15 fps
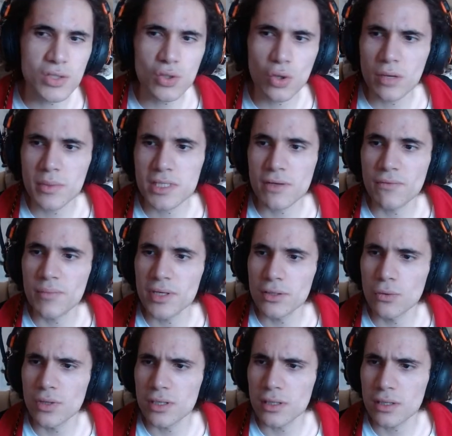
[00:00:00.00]
Tournaments have been
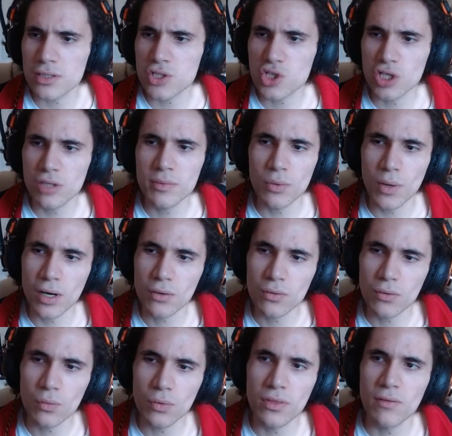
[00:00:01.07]
doing extremely well
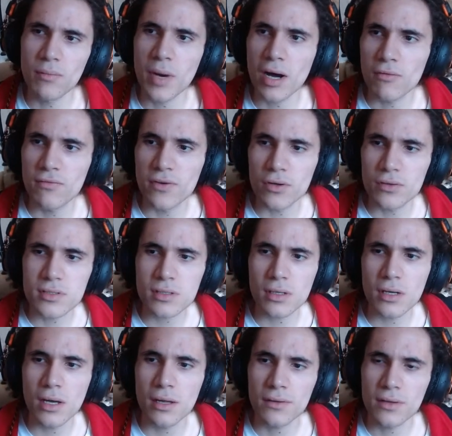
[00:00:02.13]
with the amount of votes
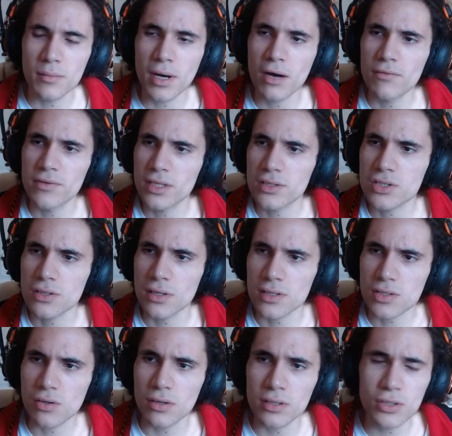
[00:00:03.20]
and the amount of attention that it's gotten.